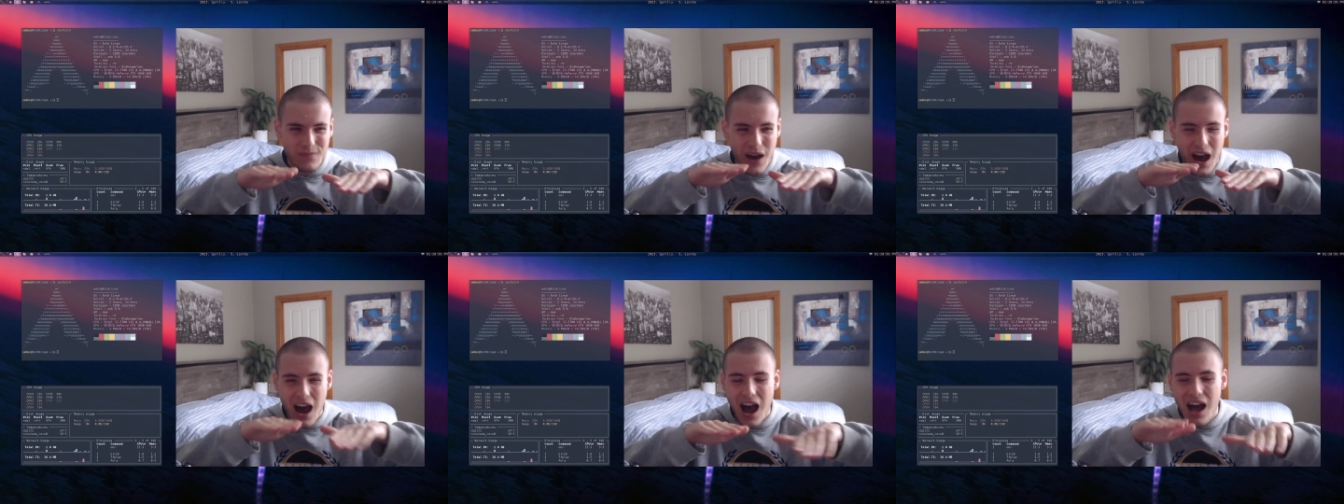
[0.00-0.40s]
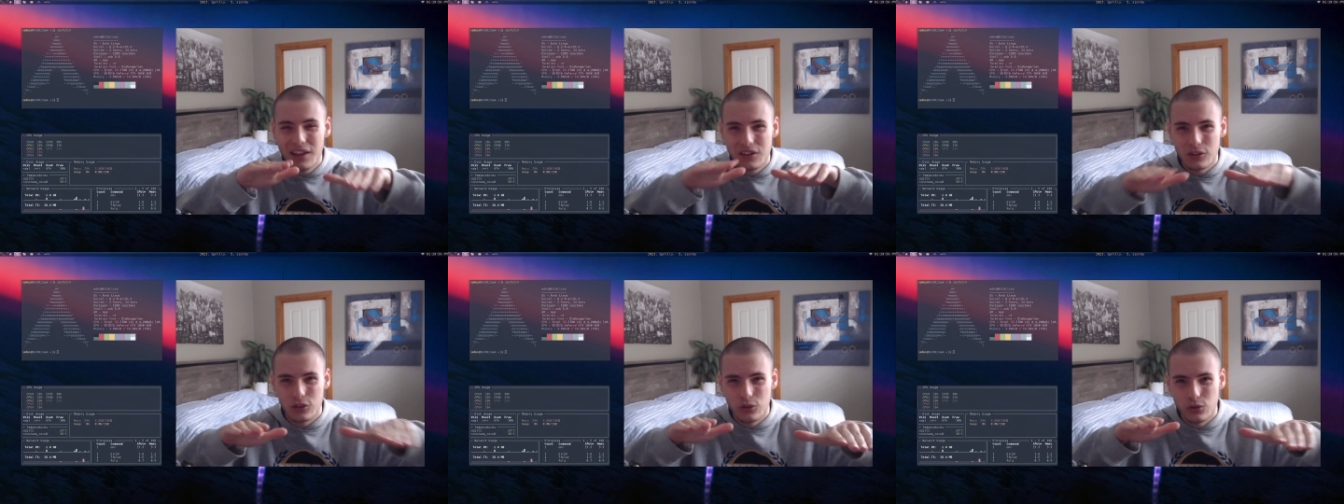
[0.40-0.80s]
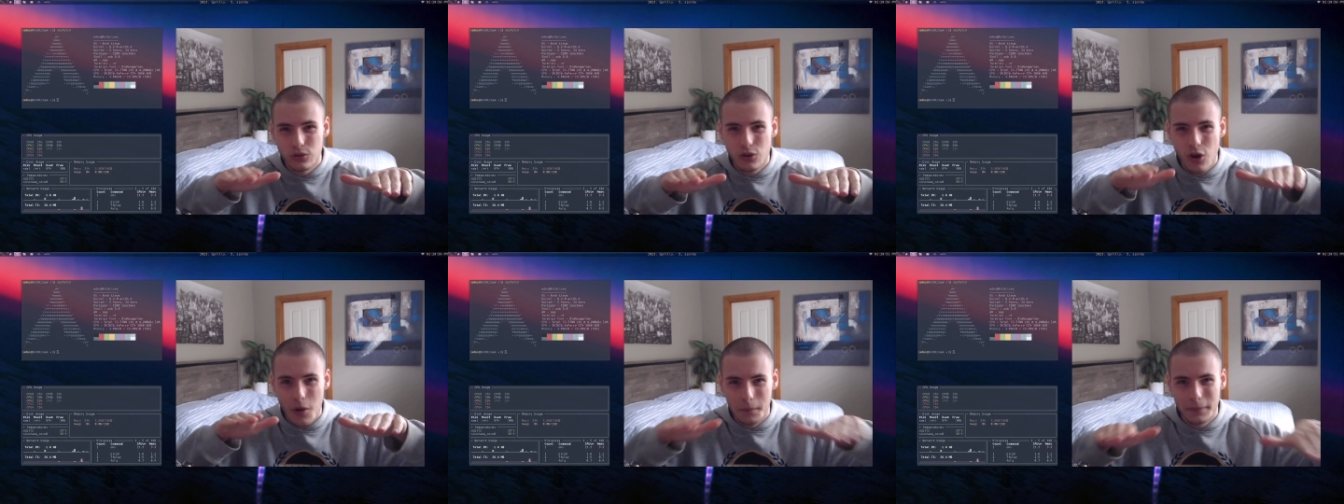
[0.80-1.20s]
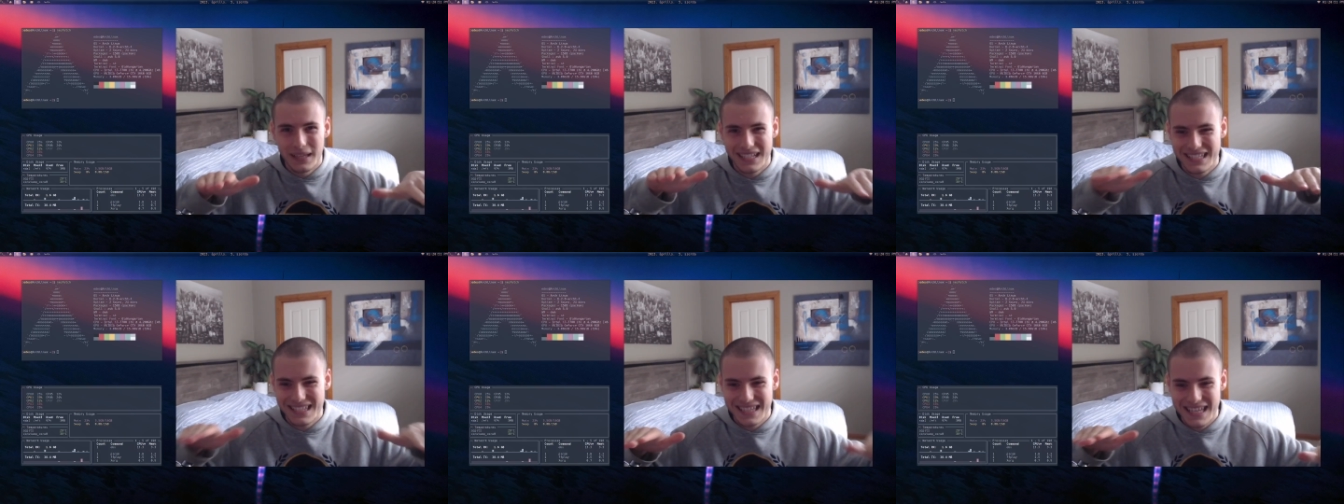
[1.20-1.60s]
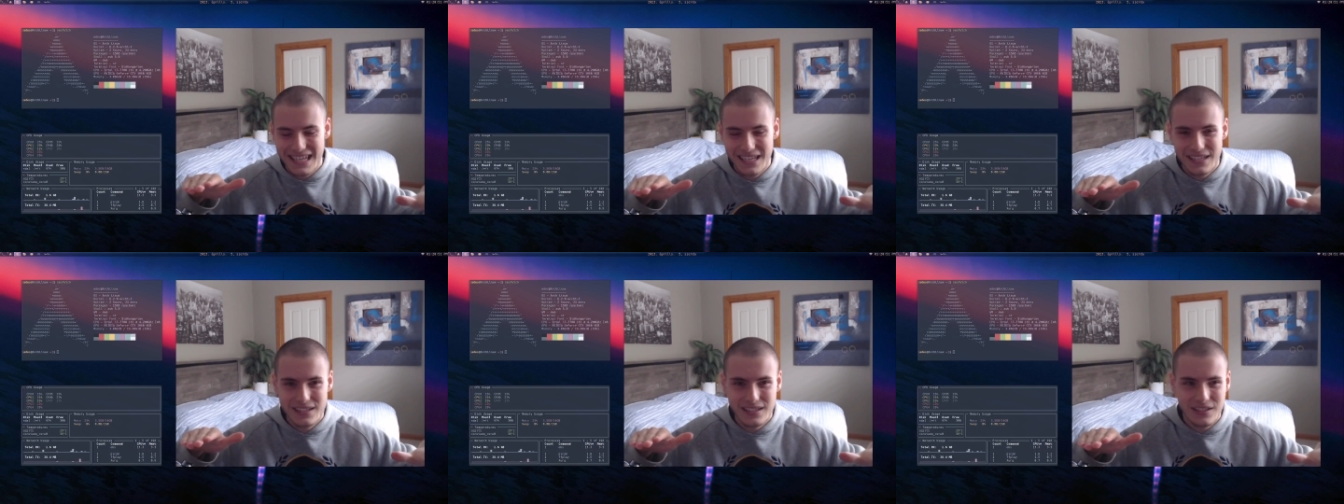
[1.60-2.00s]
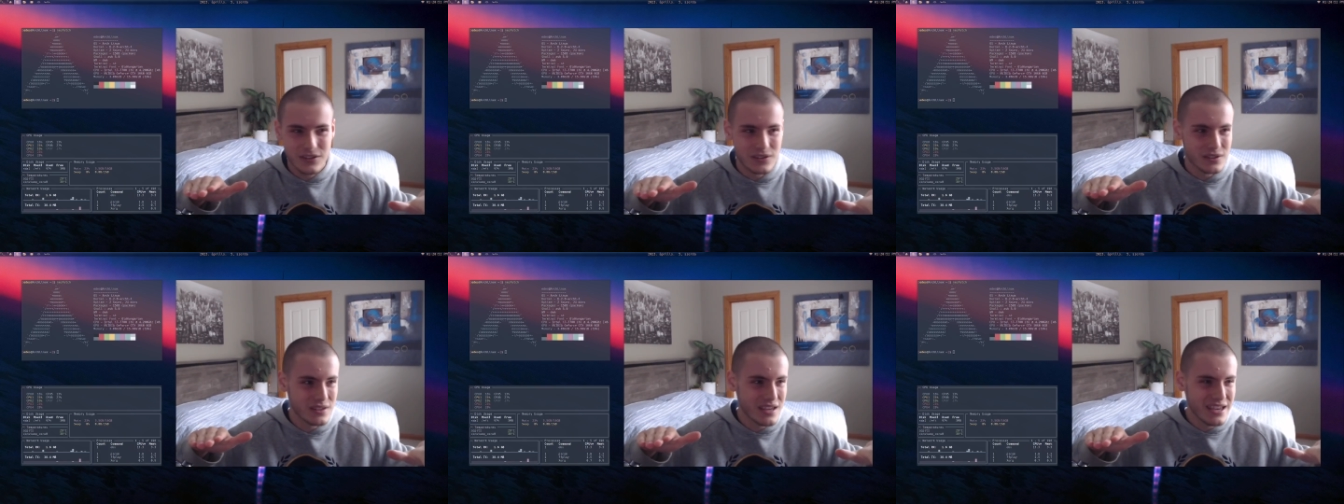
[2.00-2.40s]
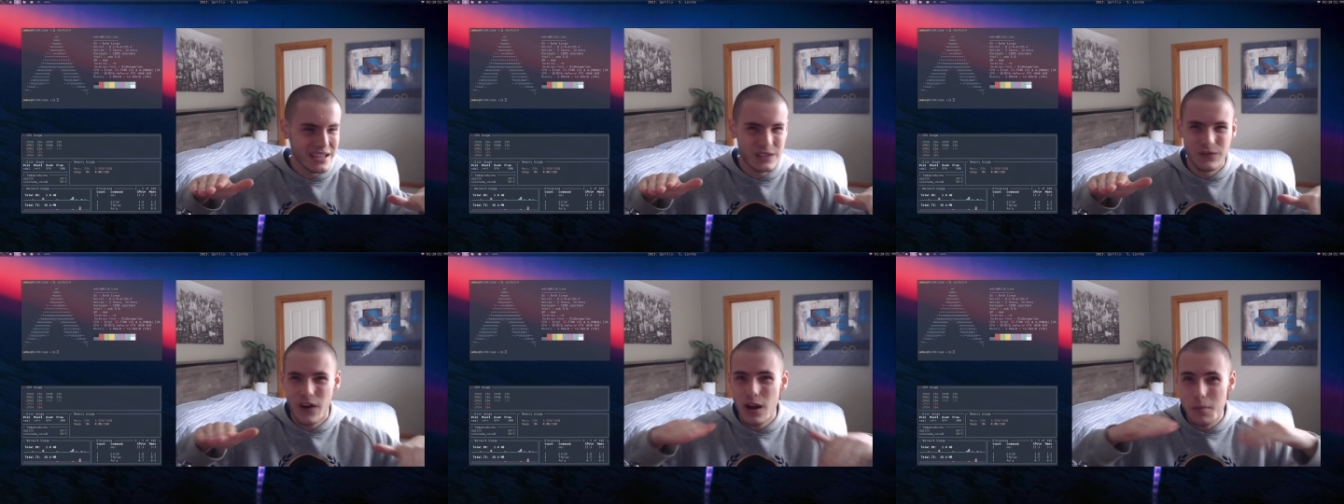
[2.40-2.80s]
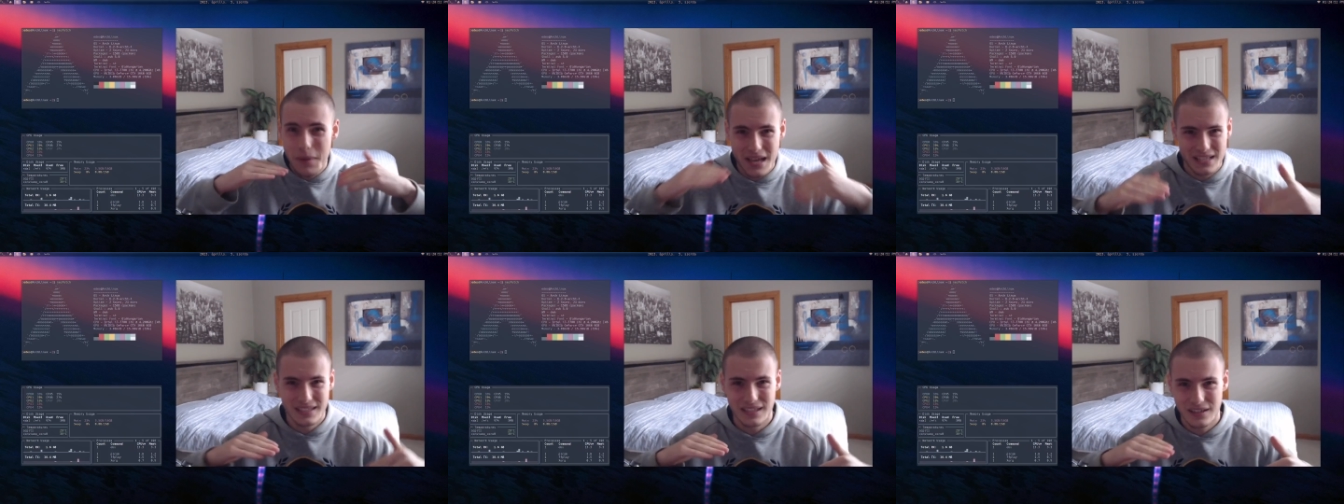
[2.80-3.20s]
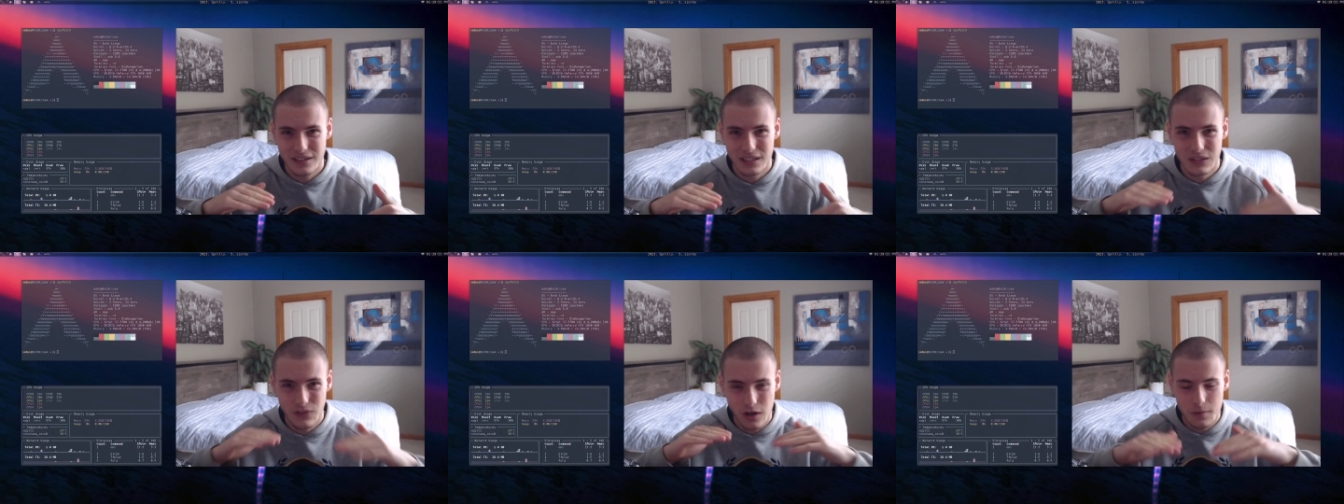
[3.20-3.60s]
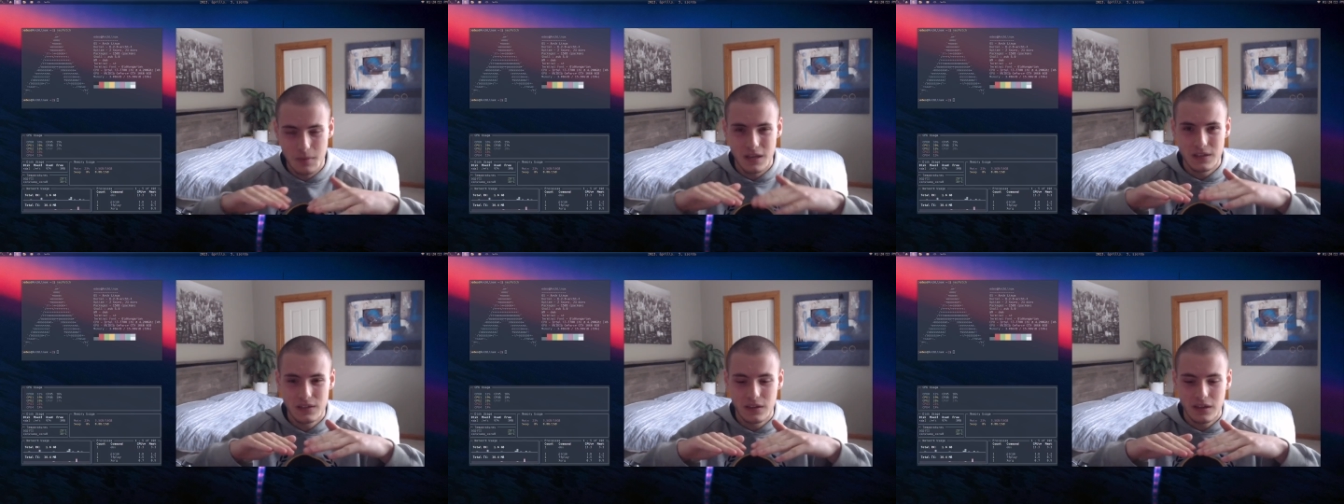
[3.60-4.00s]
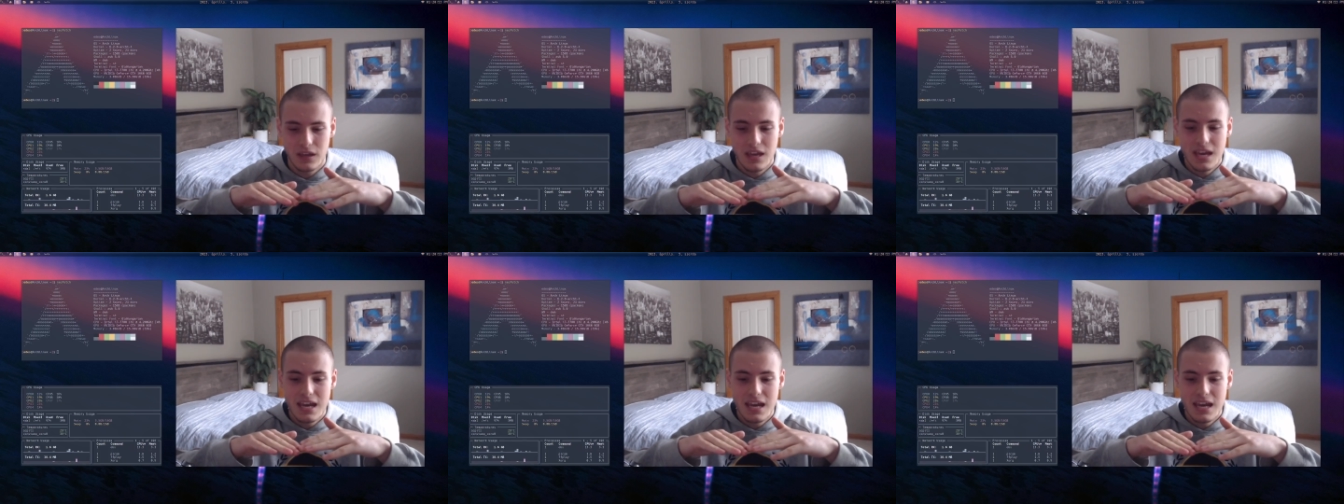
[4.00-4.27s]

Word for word: hard to do complex things because it's very basic. It's very basic.